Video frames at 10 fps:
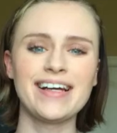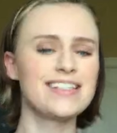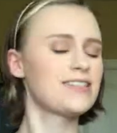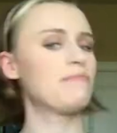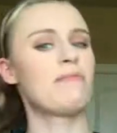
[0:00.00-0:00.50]

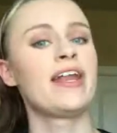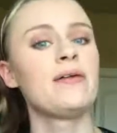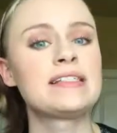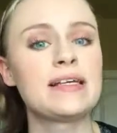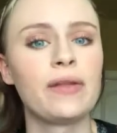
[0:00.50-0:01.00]
guys, my
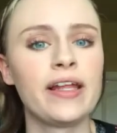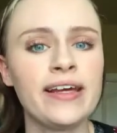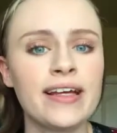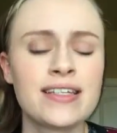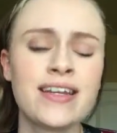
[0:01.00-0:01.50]
name is
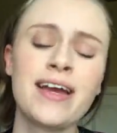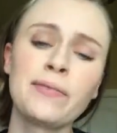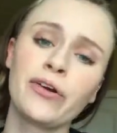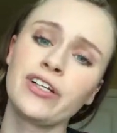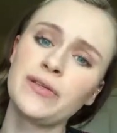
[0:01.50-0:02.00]
Emily and today
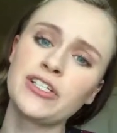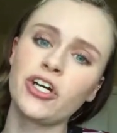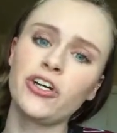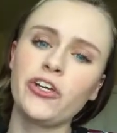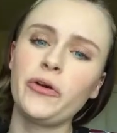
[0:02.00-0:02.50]
I'm going to be
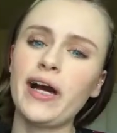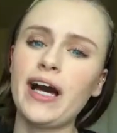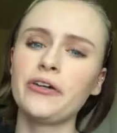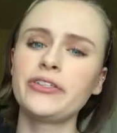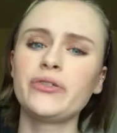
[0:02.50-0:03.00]
showing you
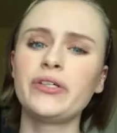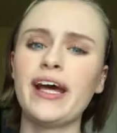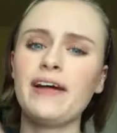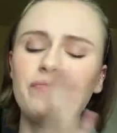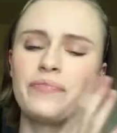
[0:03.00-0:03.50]
how to
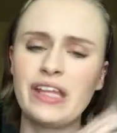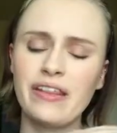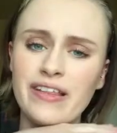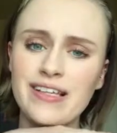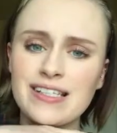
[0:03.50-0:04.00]
get
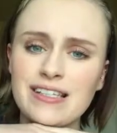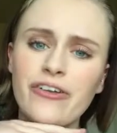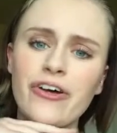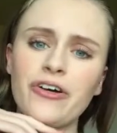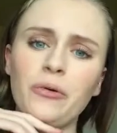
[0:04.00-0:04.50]
this
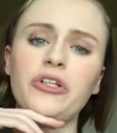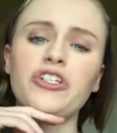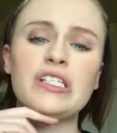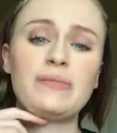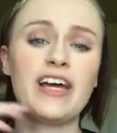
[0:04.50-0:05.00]
look,
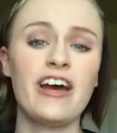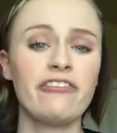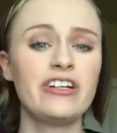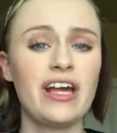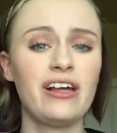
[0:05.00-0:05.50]
which is my
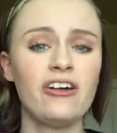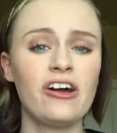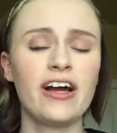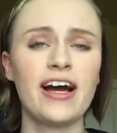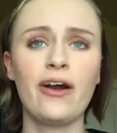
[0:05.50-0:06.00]
everyday
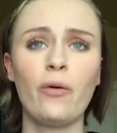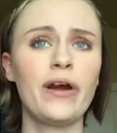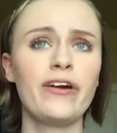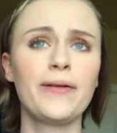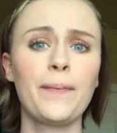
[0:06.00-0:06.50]
look. I
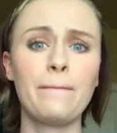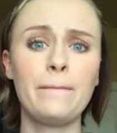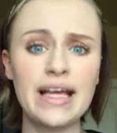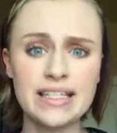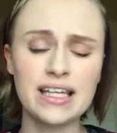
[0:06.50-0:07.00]
wear it
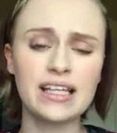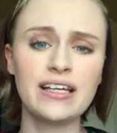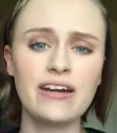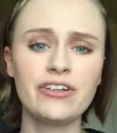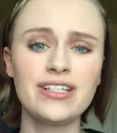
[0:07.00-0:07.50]

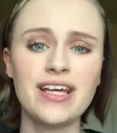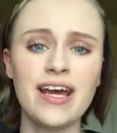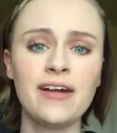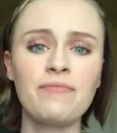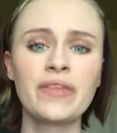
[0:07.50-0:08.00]
basically every
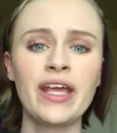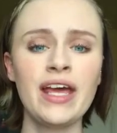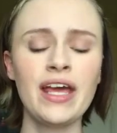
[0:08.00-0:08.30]
day,